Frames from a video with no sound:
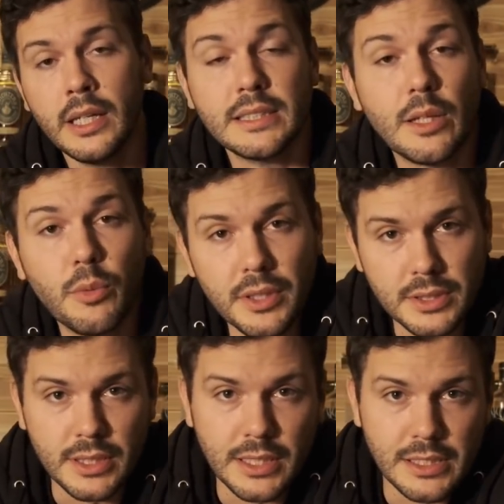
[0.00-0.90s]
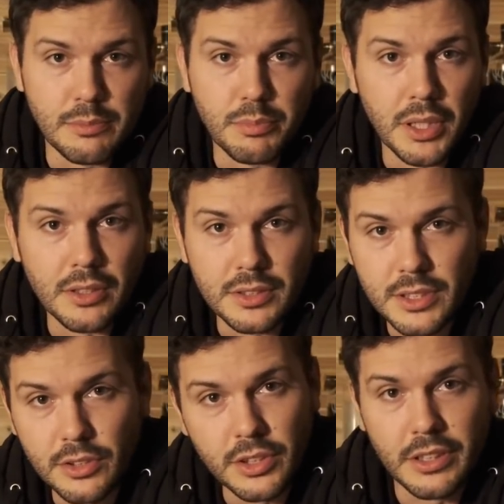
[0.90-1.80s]
is that when they're selecting barrels,
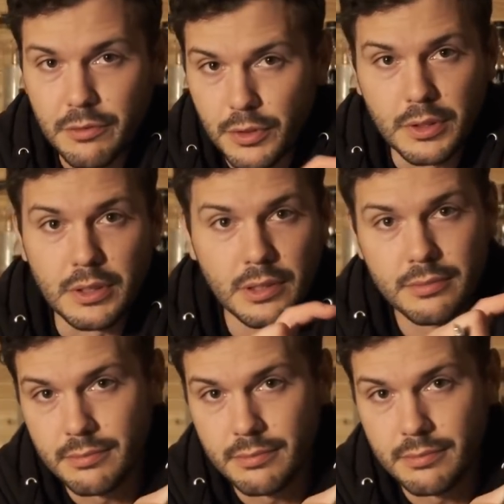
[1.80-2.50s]
they're looking for